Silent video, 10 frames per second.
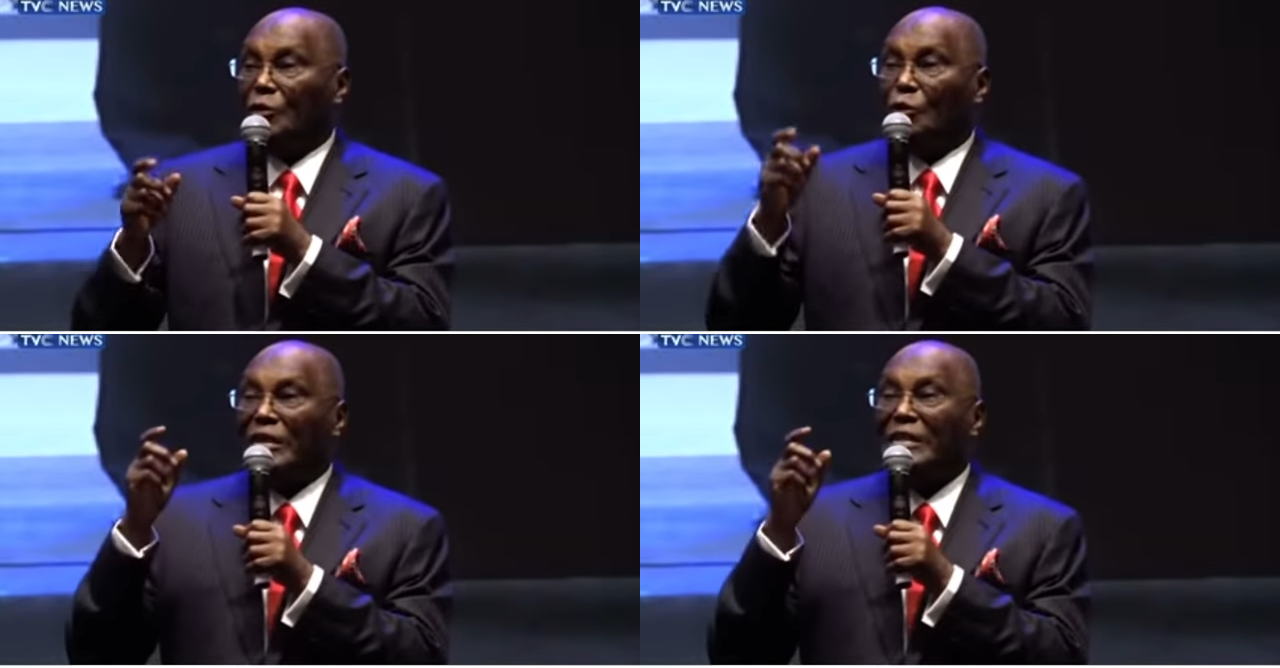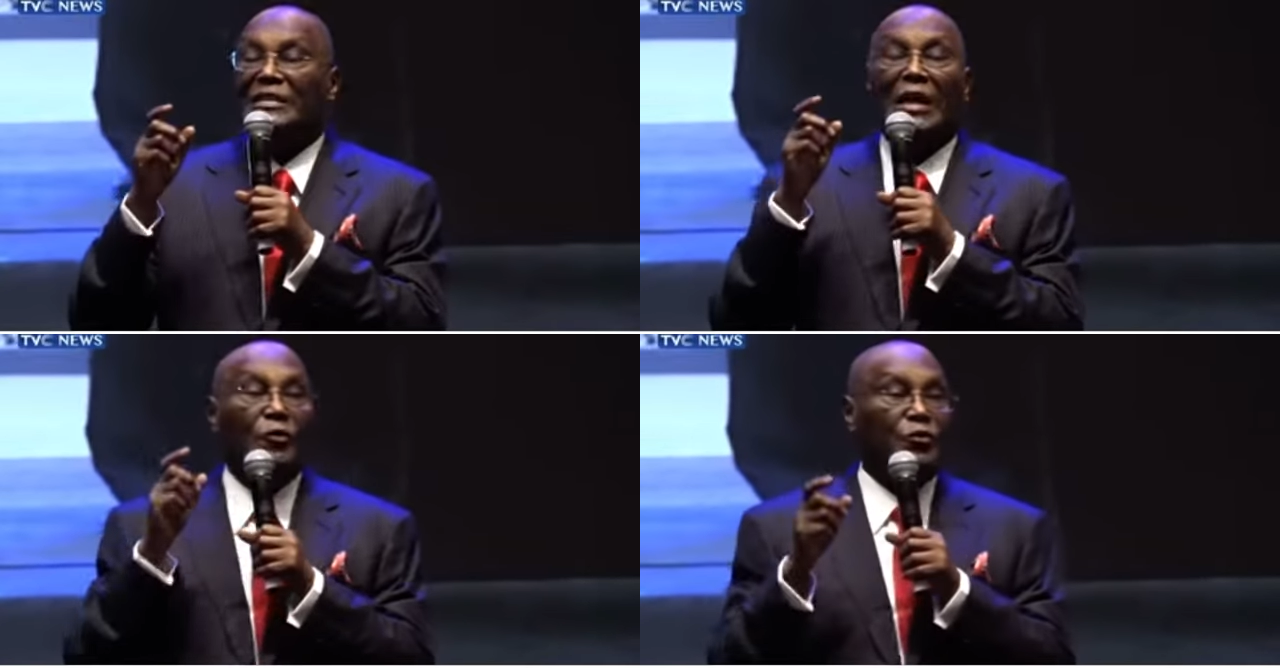to
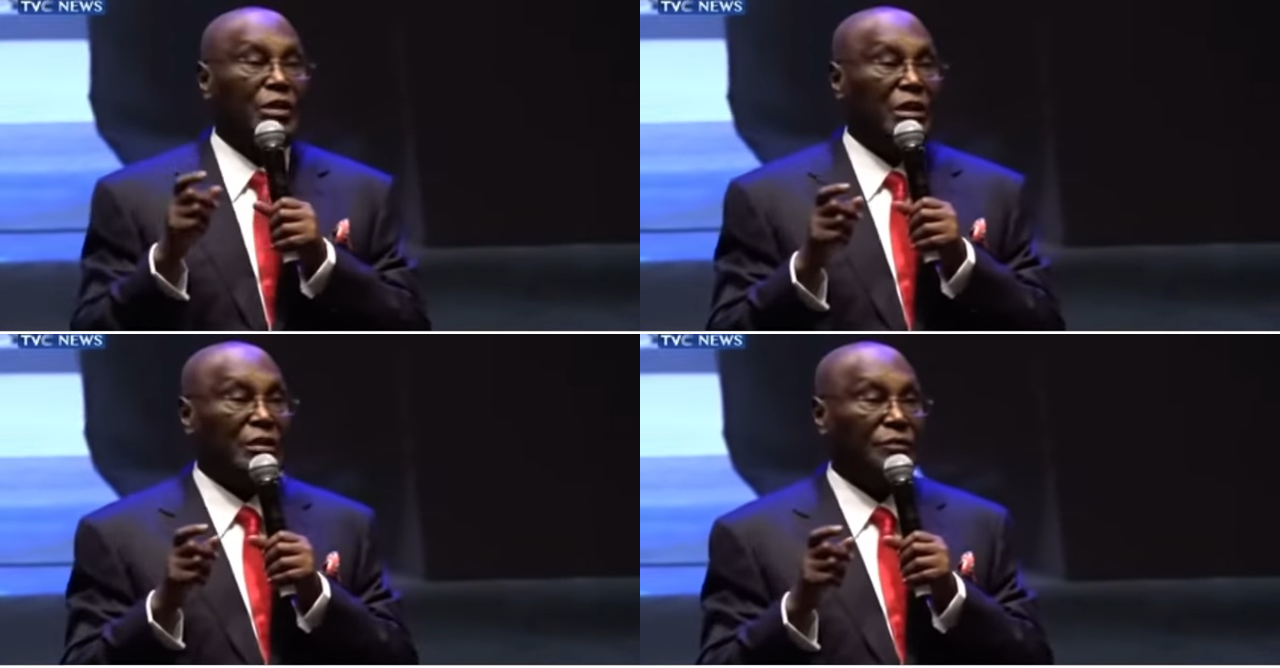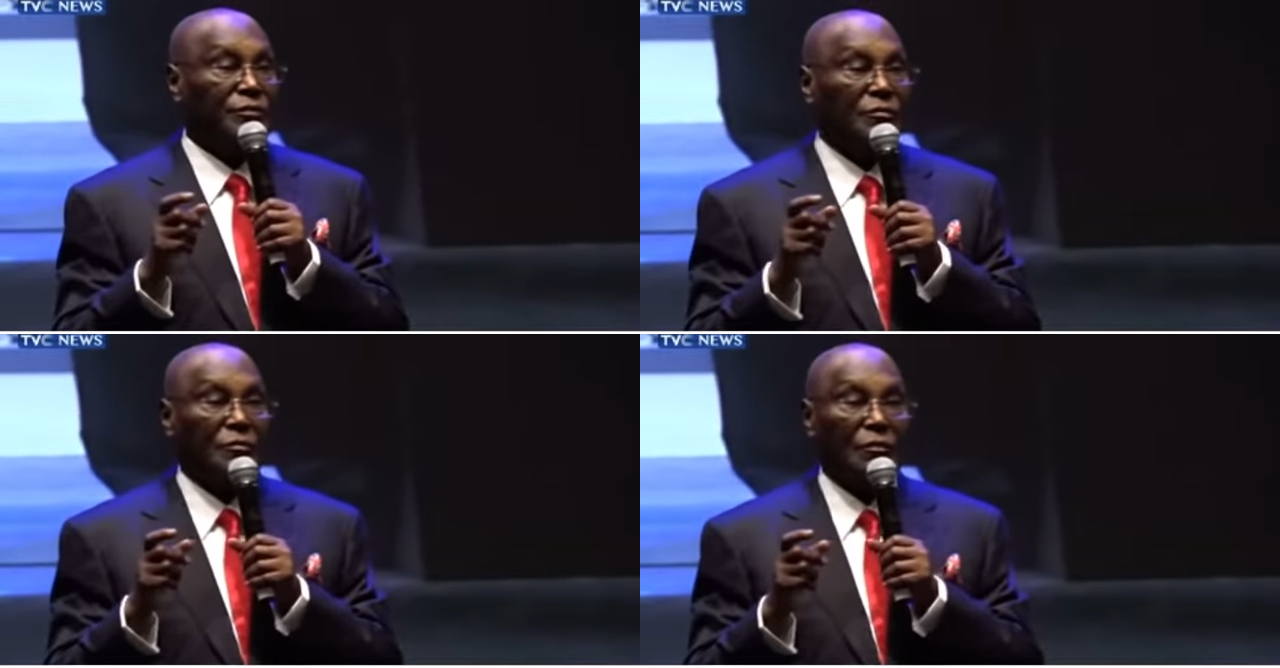this country
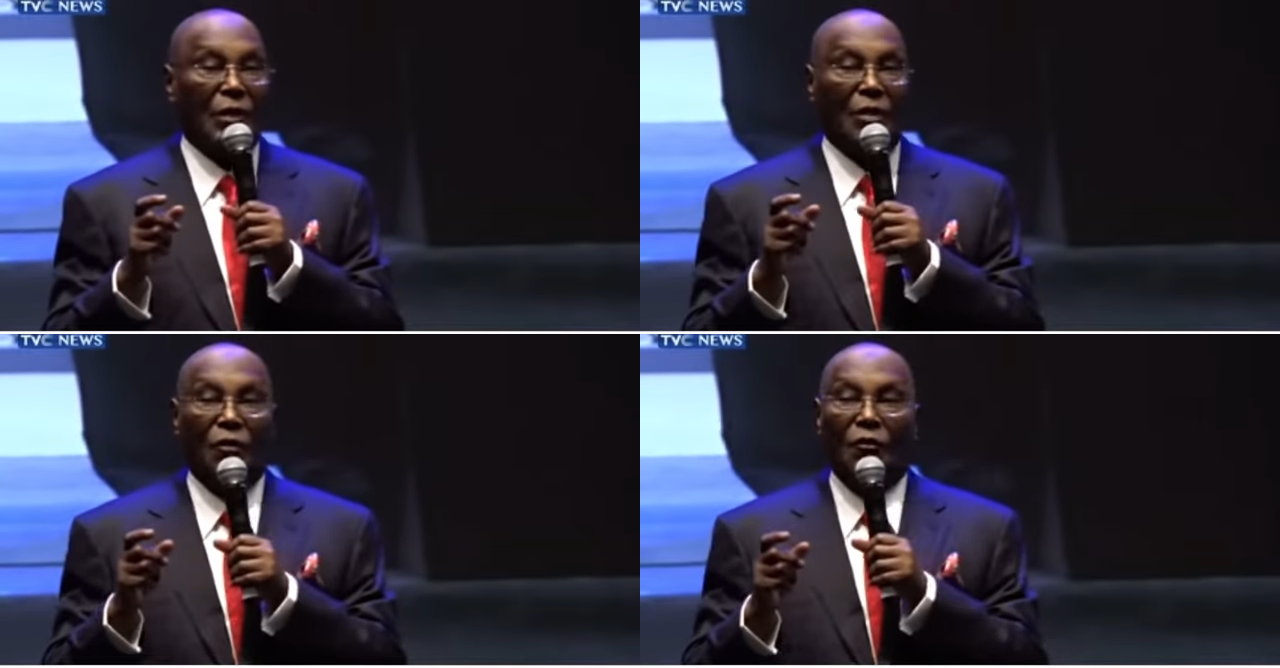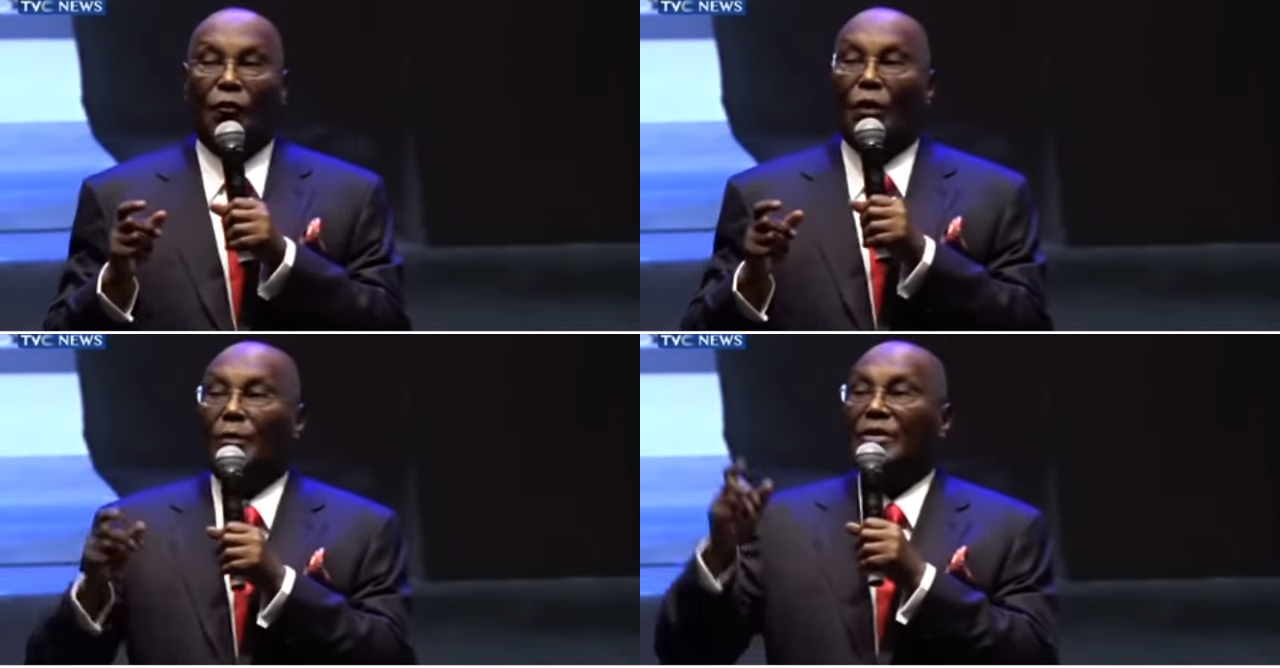
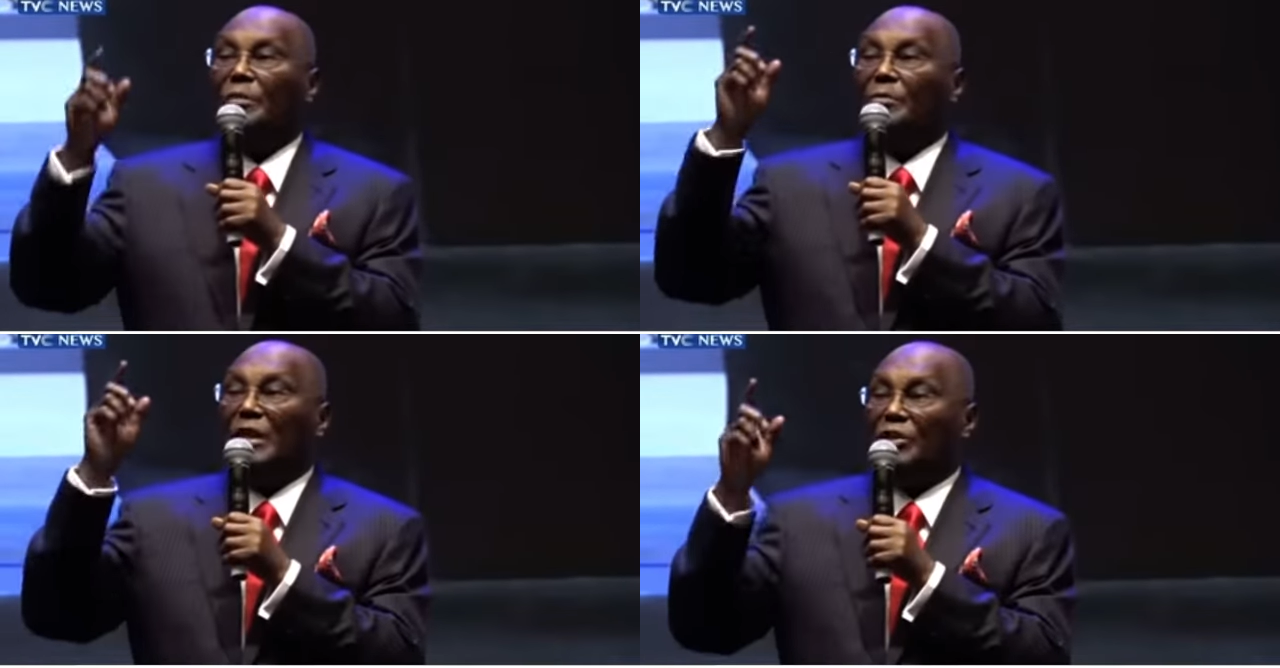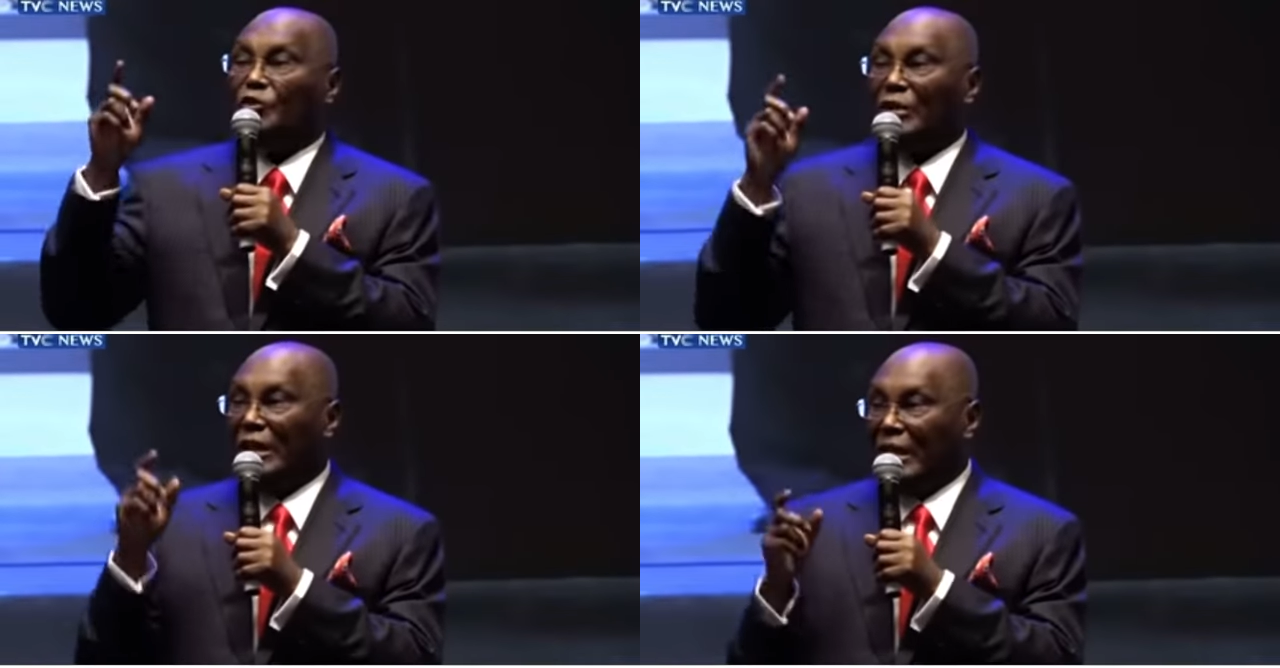from the
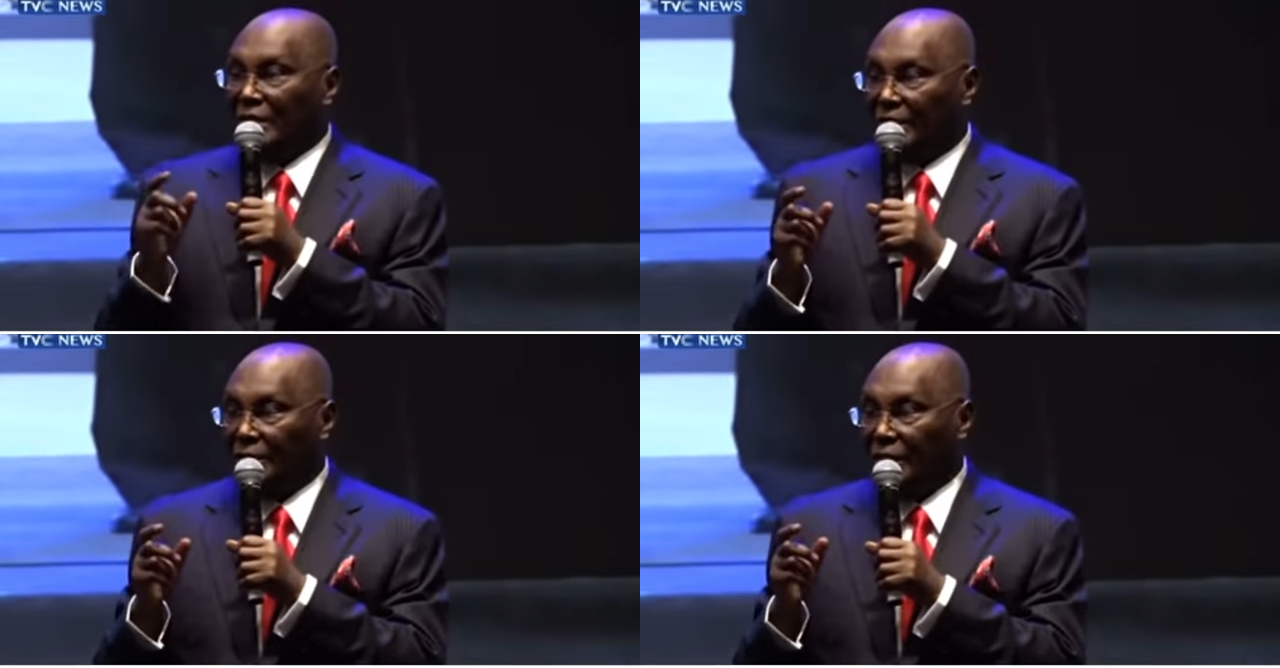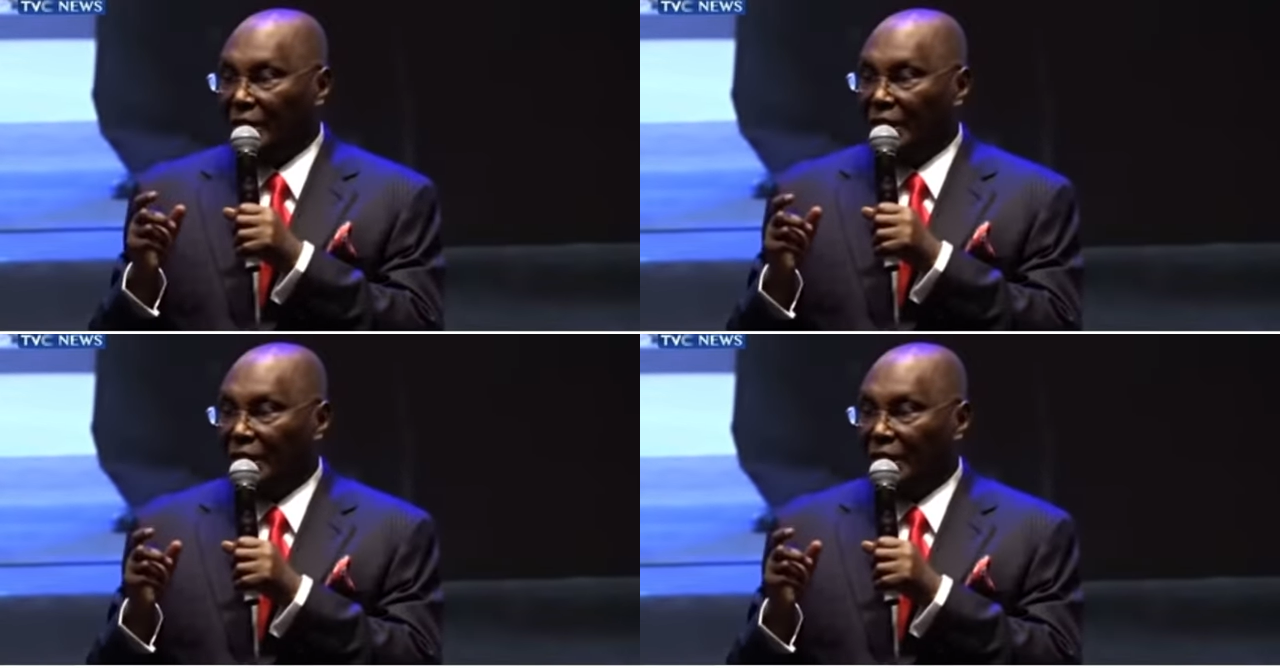military days.